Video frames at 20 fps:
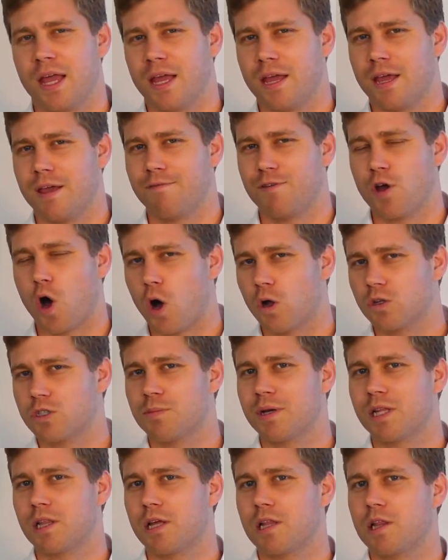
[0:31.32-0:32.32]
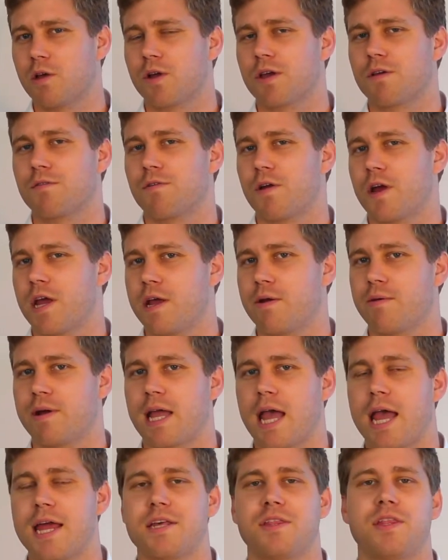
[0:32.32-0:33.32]
If you're ultimately looking for a hearing
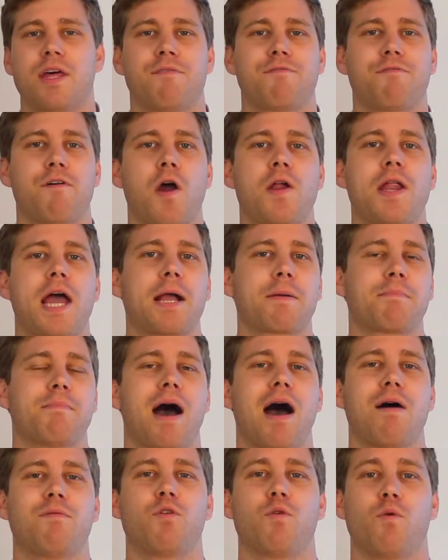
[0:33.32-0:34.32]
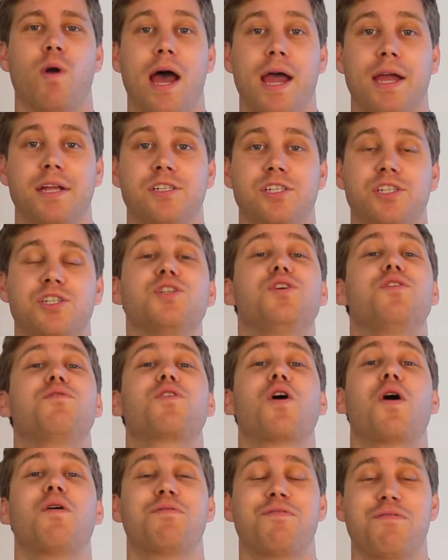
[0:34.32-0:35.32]
aid in the Phonak Marvel range, you've
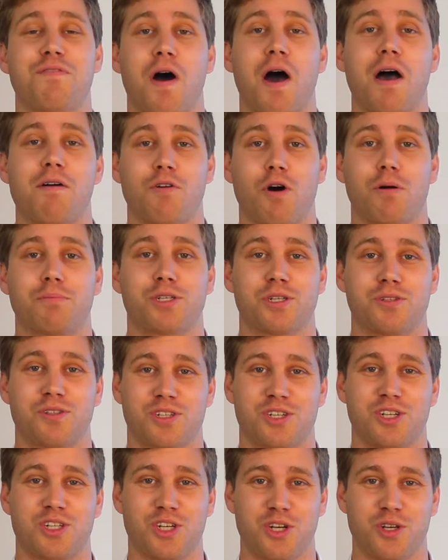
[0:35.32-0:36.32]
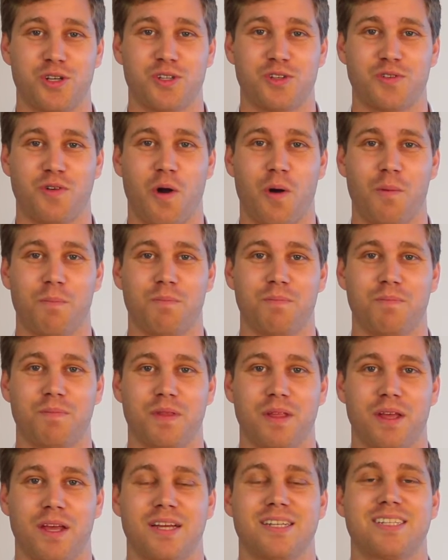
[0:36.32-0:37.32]
got 5 options to choose from.
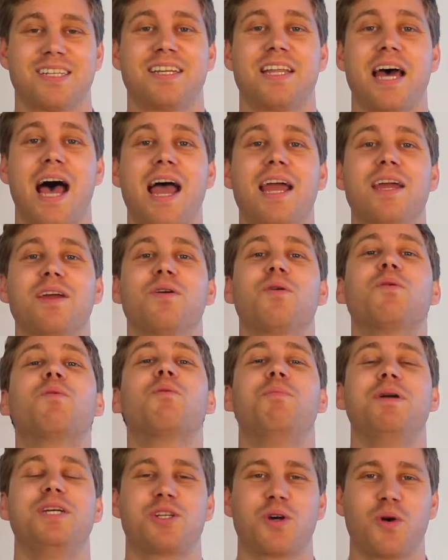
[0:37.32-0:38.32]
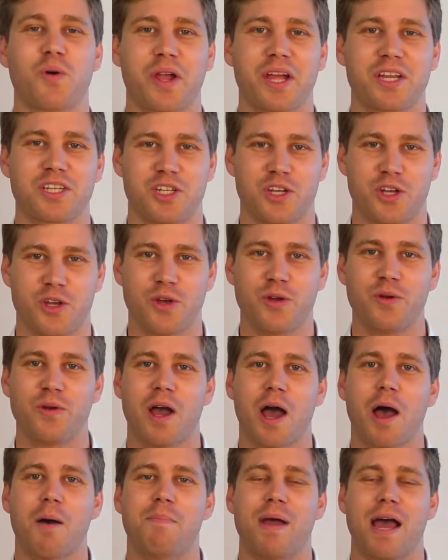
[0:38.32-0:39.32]
Today, we'll be talking to you
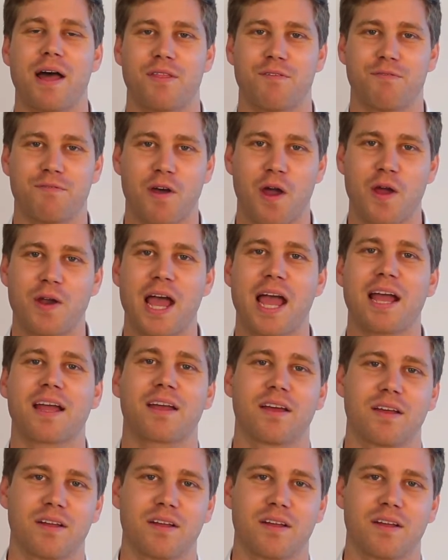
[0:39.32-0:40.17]
about the Phonak